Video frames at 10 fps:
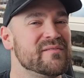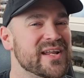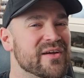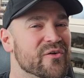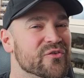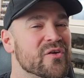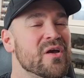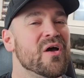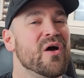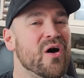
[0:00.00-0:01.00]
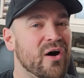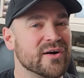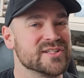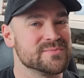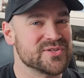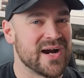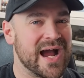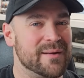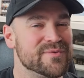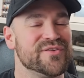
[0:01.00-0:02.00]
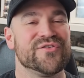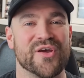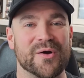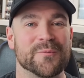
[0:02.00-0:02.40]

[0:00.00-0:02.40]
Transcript: videos are subscribed, so